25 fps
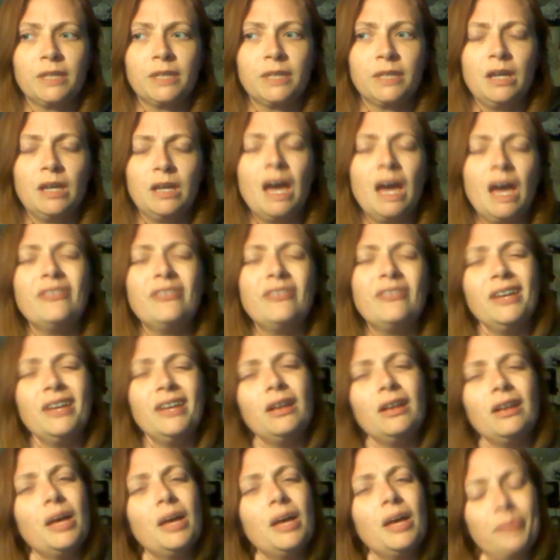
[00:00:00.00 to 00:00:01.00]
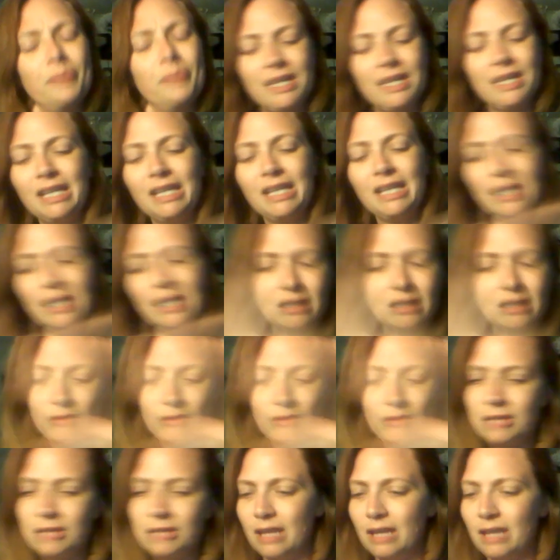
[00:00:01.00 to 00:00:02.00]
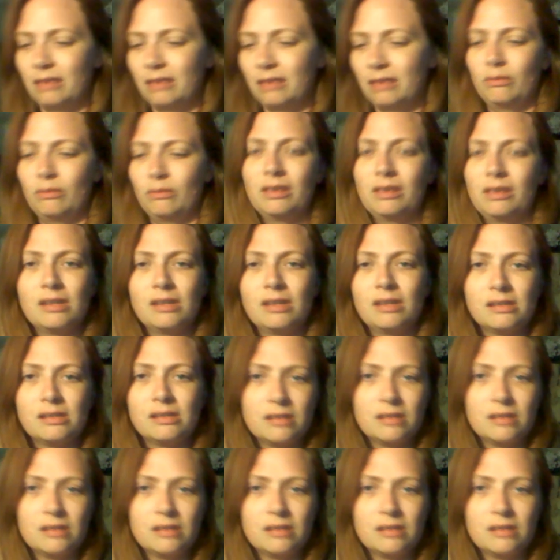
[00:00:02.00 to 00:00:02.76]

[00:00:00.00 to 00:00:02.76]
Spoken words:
I feel a big ego death with this,